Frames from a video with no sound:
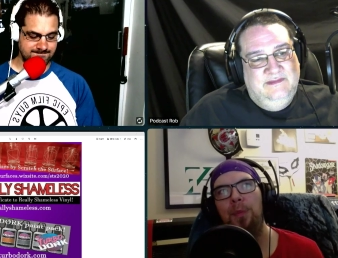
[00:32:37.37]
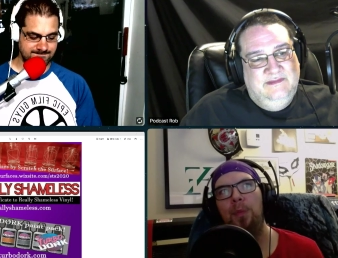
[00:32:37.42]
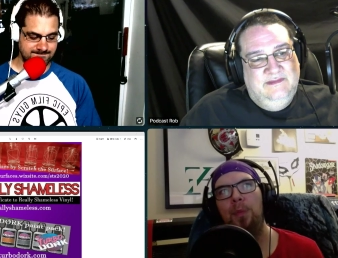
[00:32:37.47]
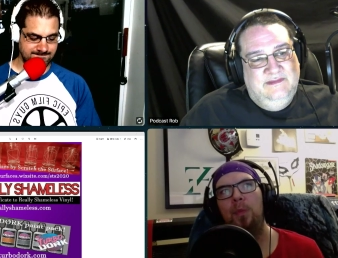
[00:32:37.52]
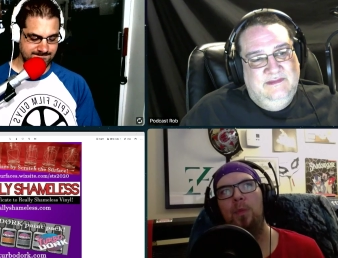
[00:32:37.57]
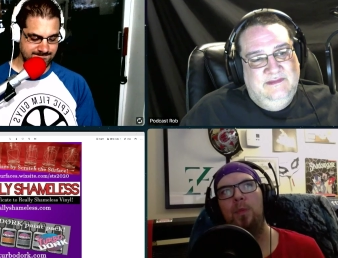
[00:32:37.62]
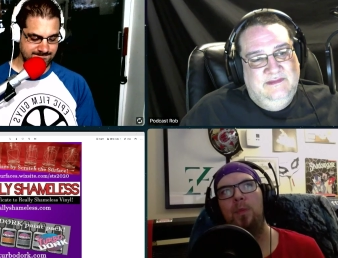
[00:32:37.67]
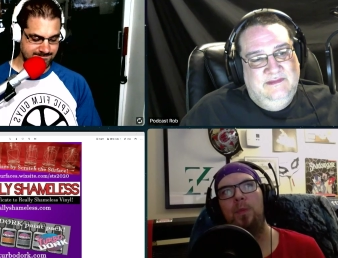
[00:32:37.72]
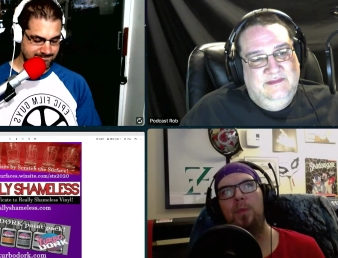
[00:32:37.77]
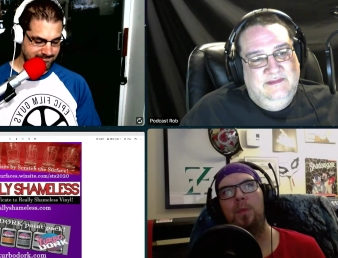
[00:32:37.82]

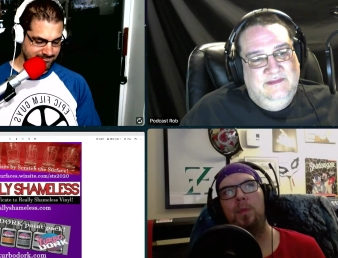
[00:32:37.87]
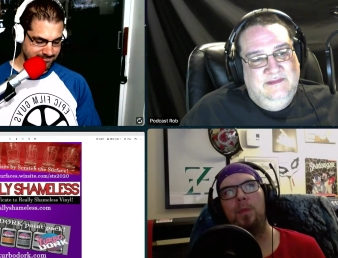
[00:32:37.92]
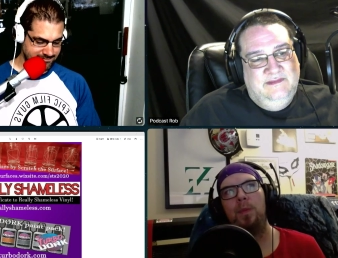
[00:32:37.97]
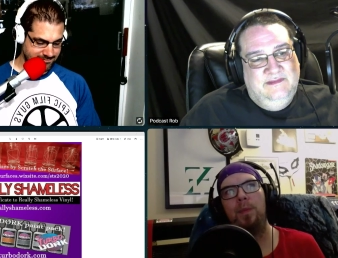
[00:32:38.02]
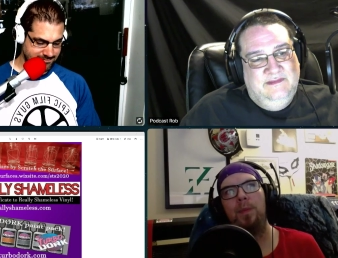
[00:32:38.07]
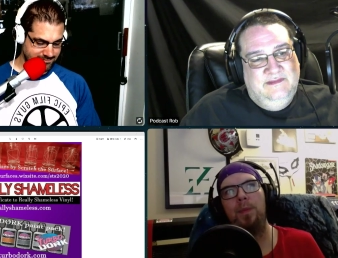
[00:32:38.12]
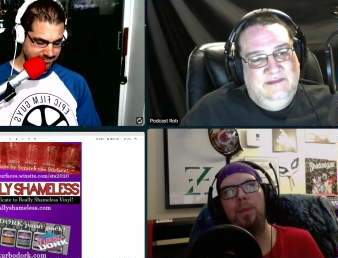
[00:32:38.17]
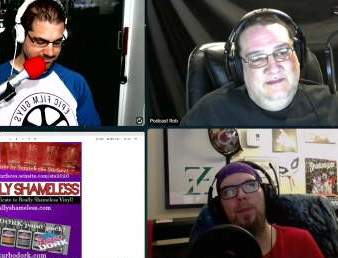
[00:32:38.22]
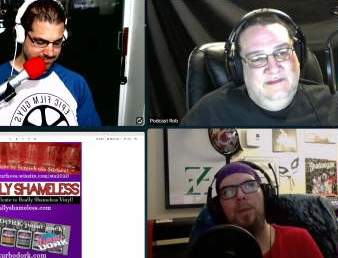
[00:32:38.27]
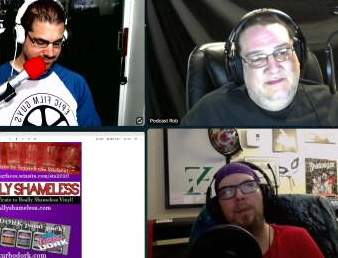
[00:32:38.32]

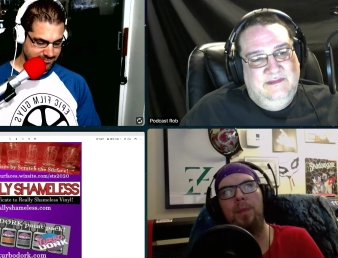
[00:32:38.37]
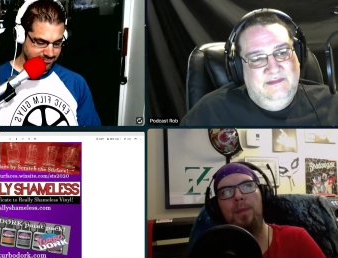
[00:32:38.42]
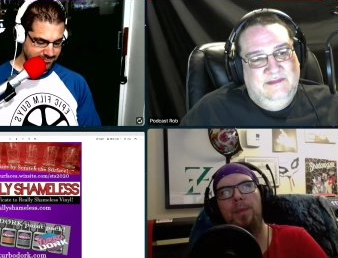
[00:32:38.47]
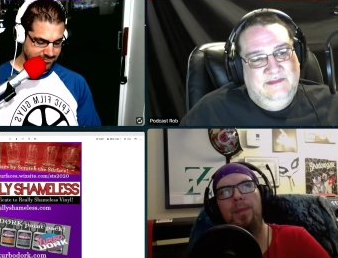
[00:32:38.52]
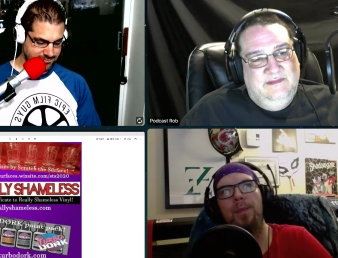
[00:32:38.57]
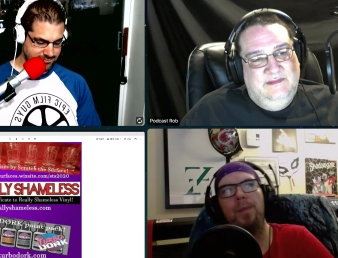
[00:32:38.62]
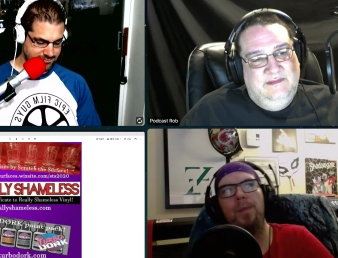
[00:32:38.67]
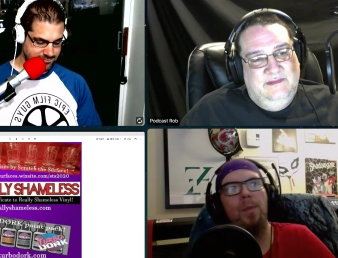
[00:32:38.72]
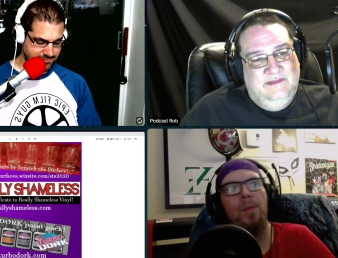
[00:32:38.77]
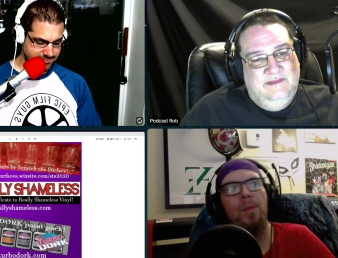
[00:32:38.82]

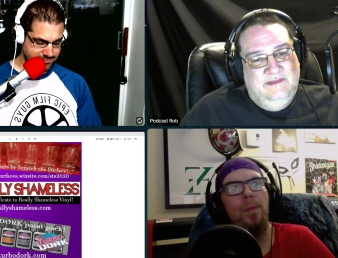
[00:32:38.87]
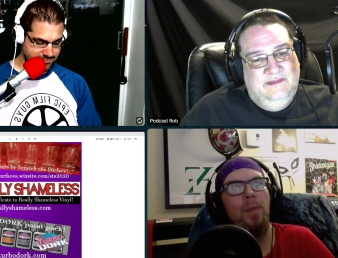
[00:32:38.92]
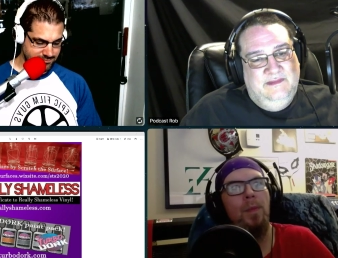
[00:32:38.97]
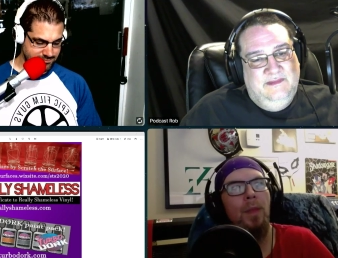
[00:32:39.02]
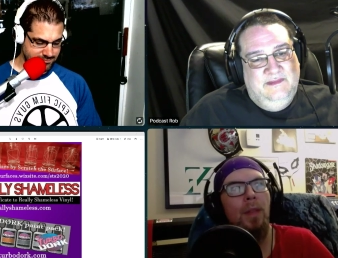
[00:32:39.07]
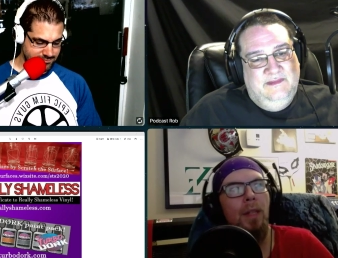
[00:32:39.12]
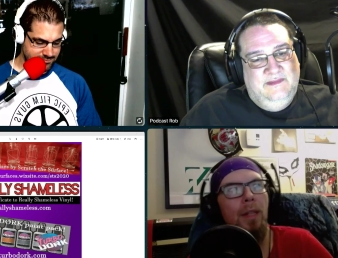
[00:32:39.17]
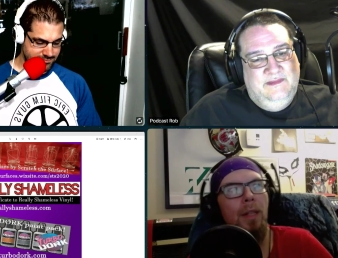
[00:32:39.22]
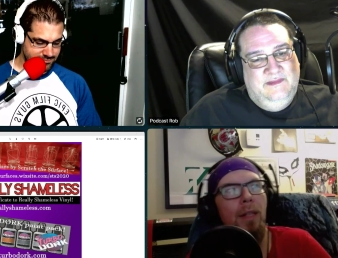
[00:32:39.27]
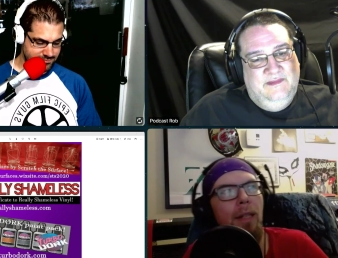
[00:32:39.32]

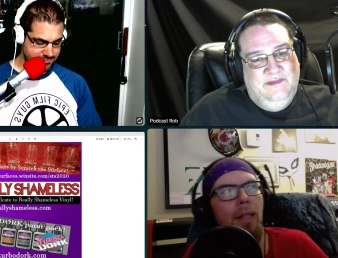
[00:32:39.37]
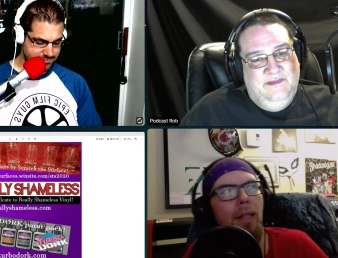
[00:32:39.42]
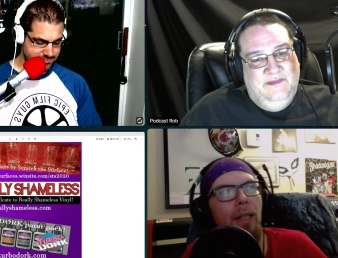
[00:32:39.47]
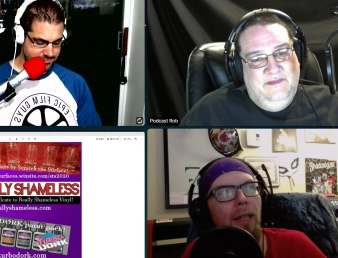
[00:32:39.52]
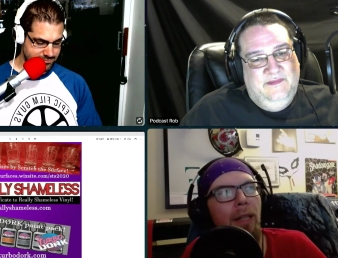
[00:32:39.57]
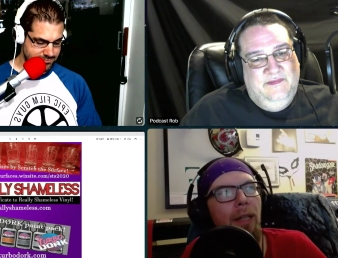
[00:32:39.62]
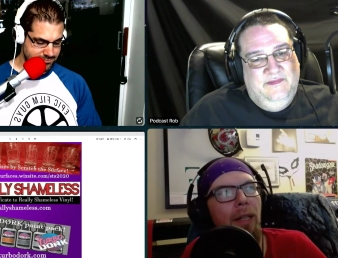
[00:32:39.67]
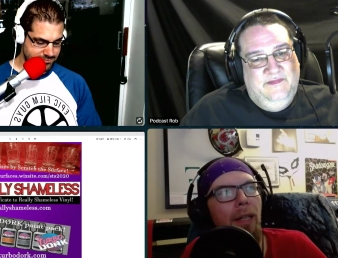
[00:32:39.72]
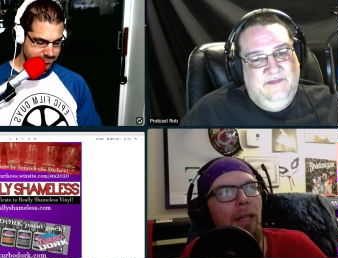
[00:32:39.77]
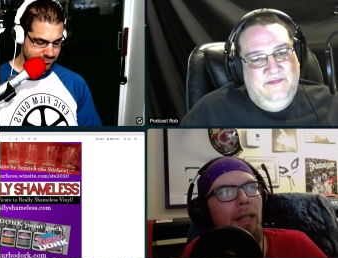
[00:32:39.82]

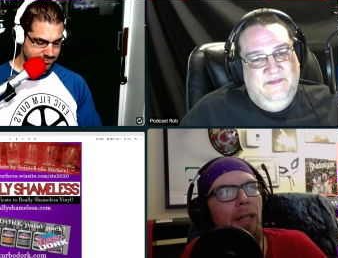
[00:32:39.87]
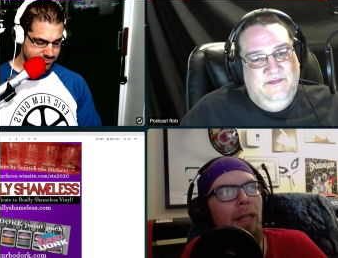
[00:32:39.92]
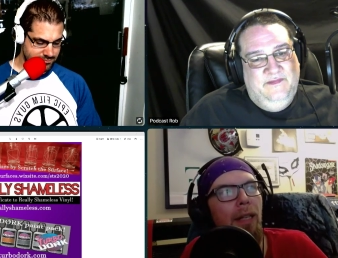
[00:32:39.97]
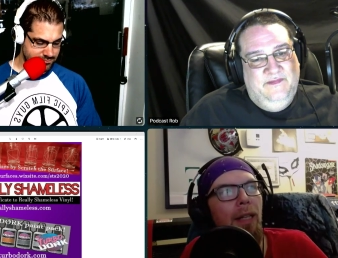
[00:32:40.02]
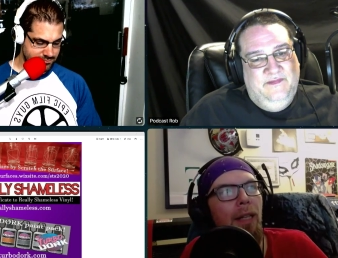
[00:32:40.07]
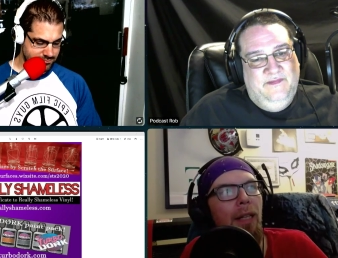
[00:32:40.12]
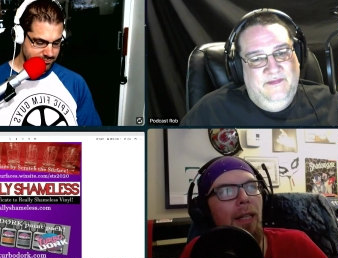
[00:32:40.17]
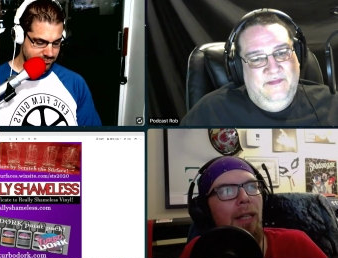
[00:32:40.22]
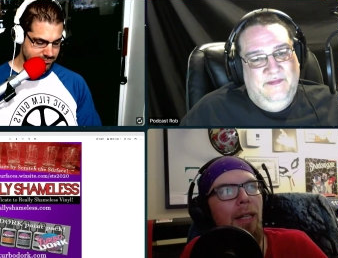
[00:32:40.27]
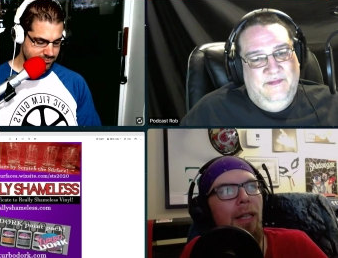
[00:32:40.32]

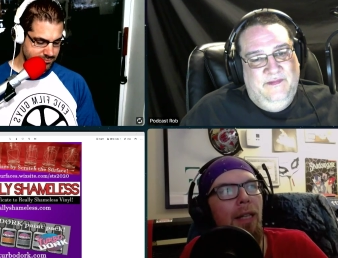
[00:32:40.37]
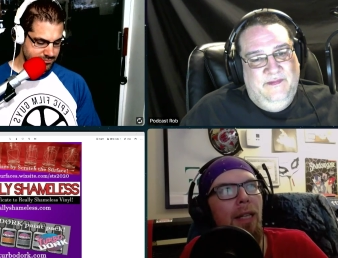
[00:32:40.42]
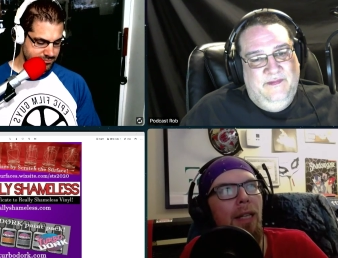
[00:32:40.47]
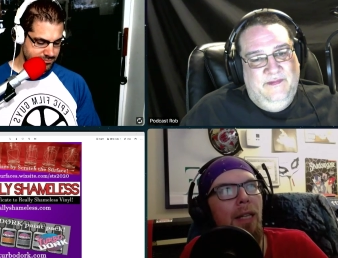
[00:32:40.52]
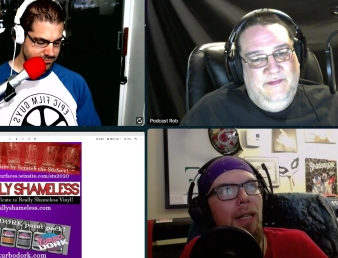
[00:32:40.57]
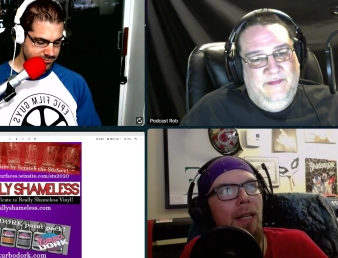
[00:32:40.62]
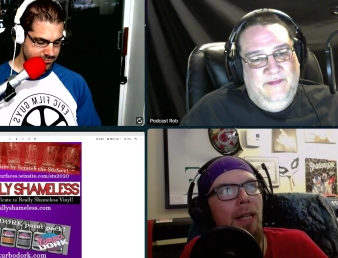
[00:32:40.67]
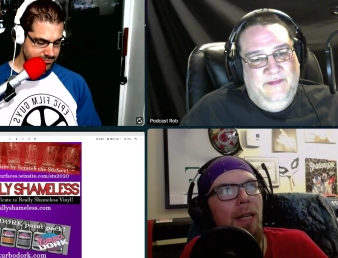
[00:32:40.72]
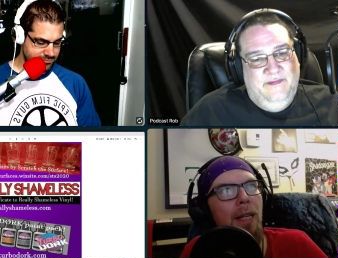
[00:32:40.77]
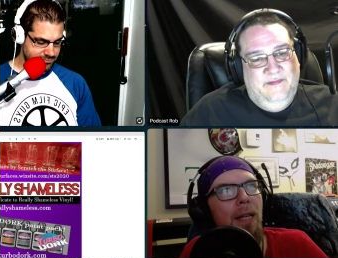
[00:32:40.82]

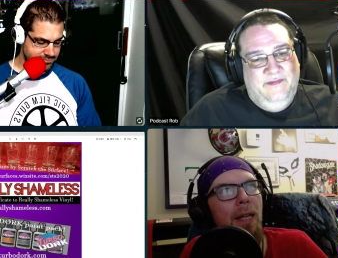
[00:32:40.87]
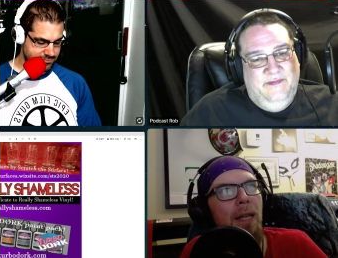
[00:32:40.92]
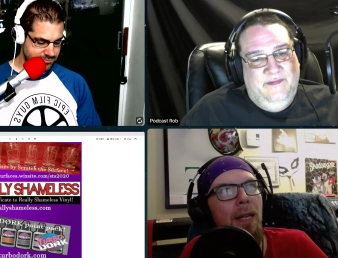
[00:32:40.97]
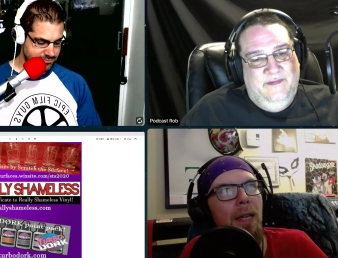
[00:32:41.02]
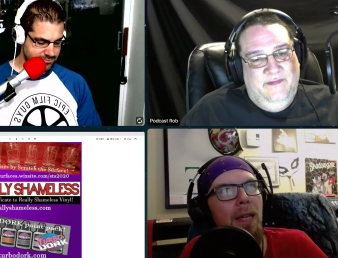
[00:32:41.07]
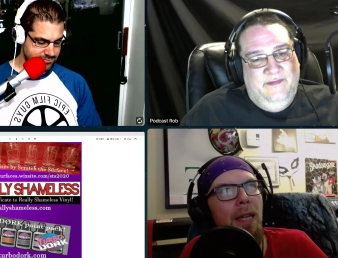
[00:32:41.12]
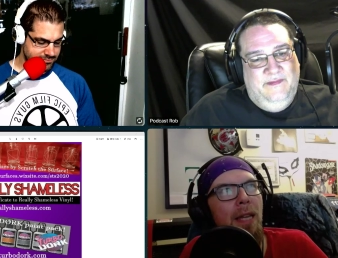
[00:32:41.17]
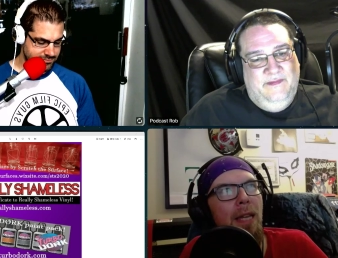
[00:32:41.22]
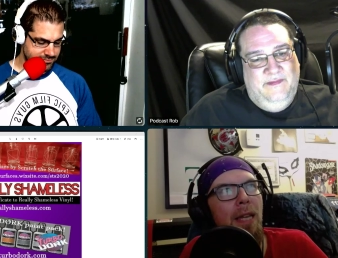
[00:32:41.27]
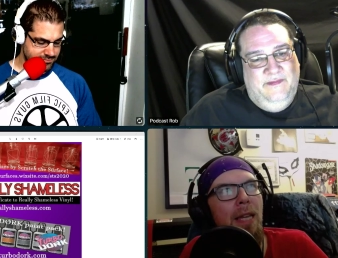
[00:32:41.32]
No one is speaking in this clip.